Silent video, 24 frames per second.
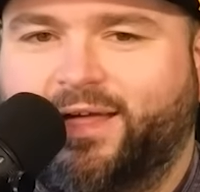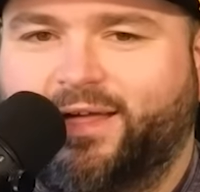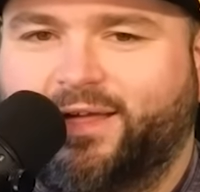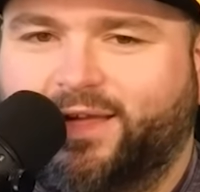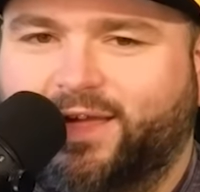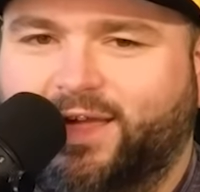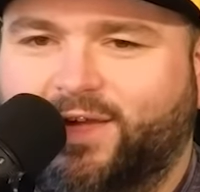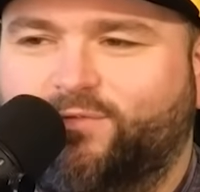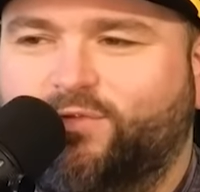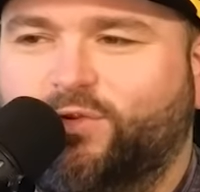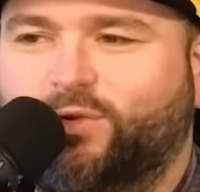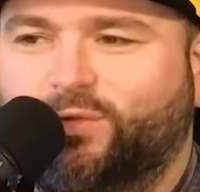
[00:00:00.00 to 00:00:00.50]

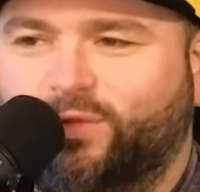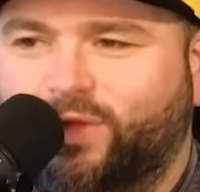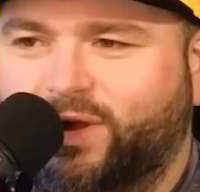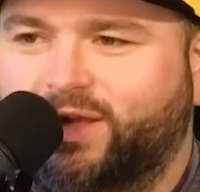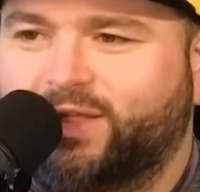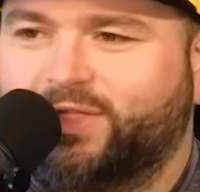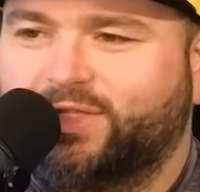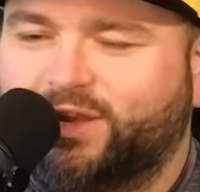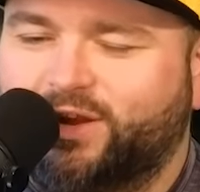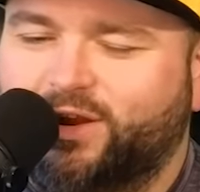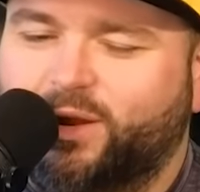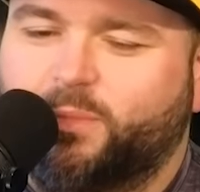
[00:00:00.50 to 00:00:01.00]
if you look
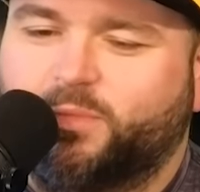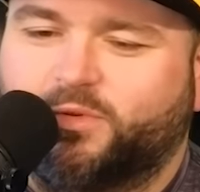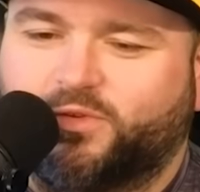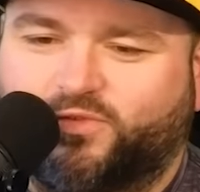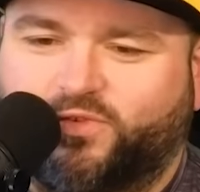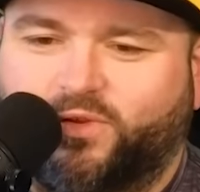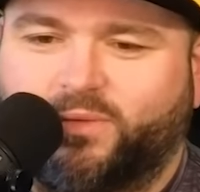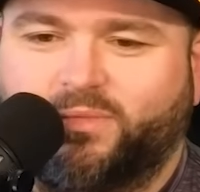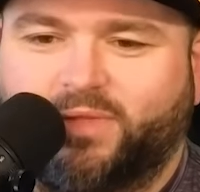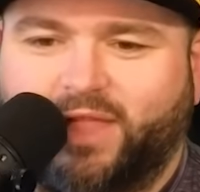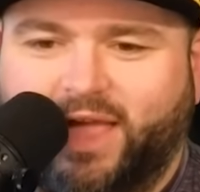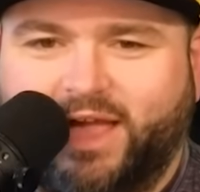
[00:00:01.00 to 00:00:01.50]
at the numbers
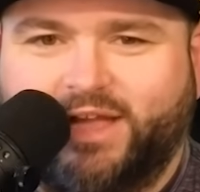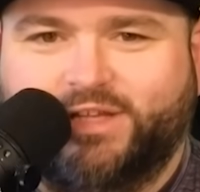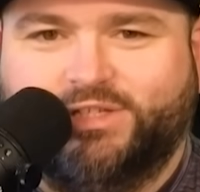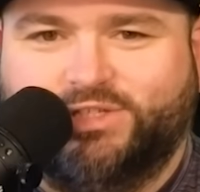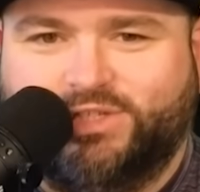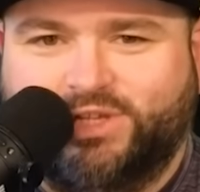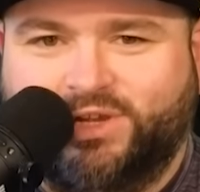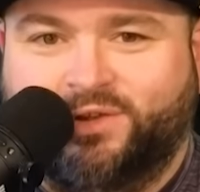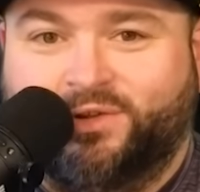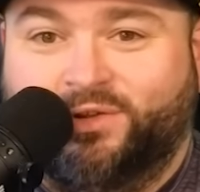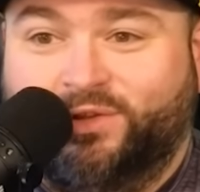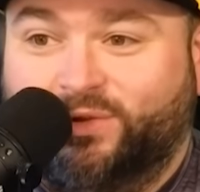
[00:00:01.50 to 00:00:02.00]
from
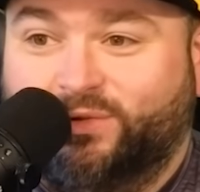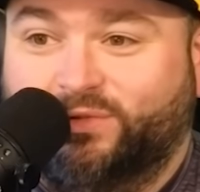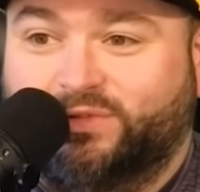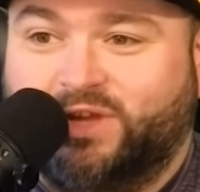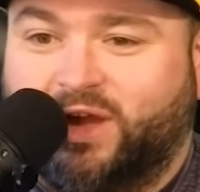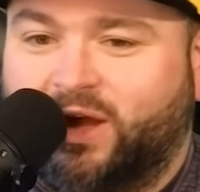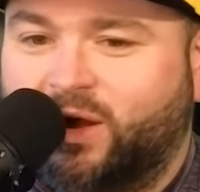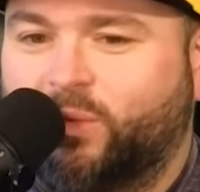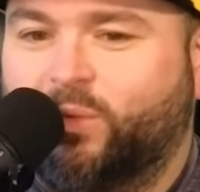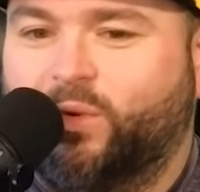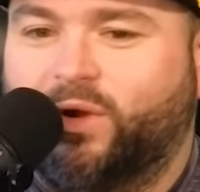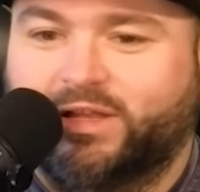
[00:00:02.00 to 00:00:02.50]
last year,
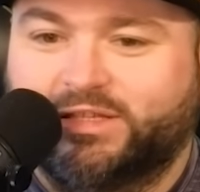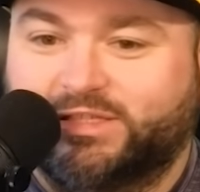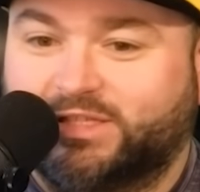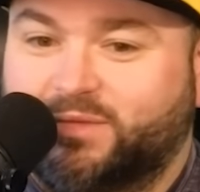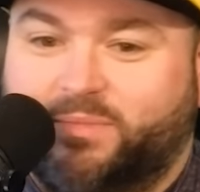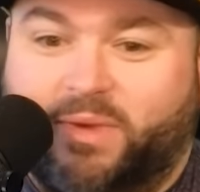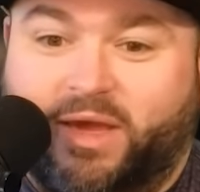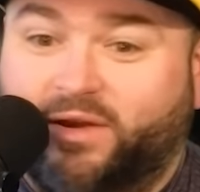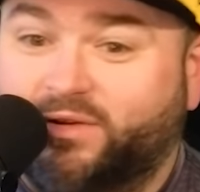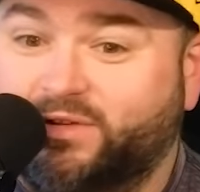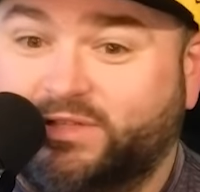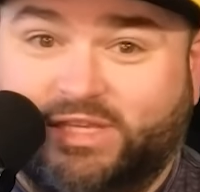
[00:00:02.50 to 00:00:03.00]
Utah was the
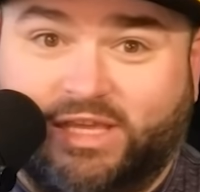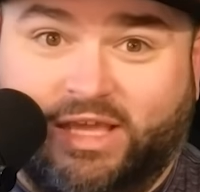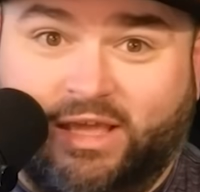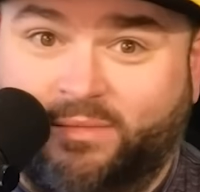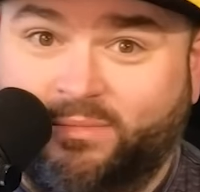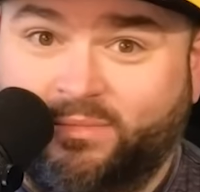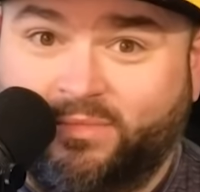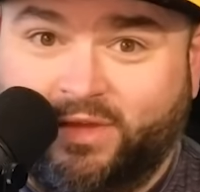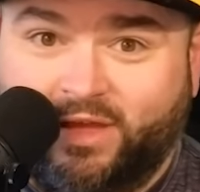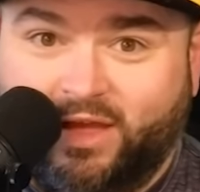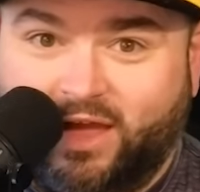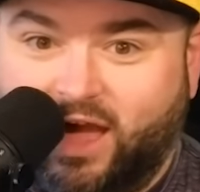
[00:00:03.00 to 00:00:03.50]
better
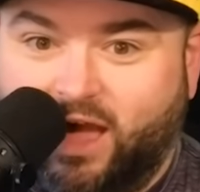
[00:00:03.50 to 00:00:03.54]
team.